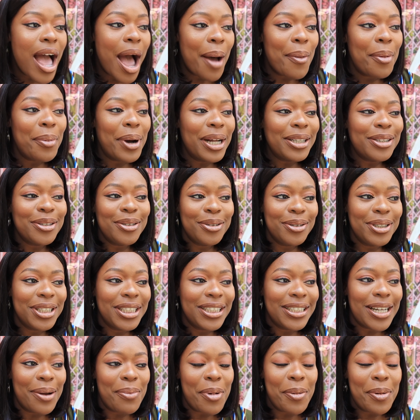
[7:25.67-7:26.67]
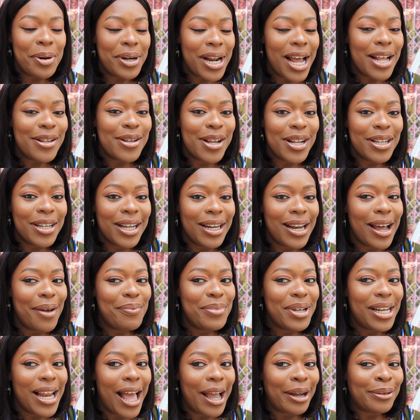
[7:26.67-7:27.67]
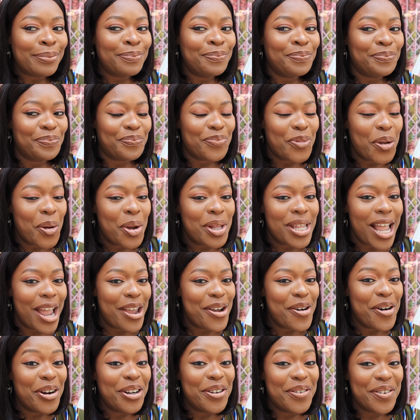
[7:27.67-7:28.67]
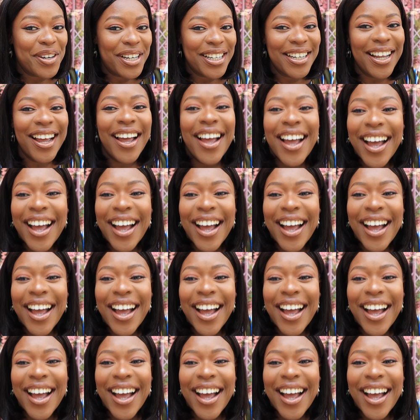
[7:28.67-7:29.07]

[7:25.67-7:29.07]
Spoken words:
I'm about to do shisha, but my mother is looking at me like, what are you ordering?